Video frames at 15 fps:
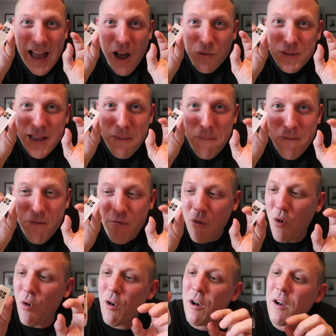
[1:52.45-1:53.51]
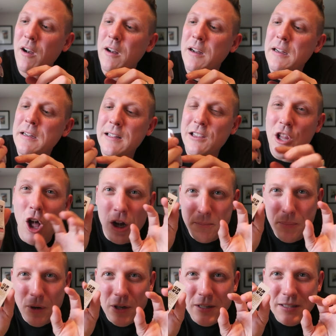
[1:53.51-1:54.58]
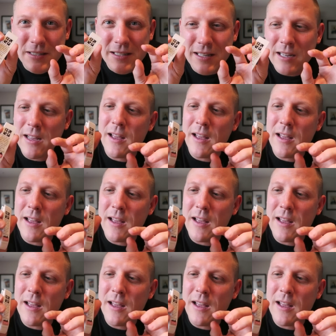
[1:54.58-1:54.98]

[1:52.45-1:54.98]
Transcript: count them, four logbooks.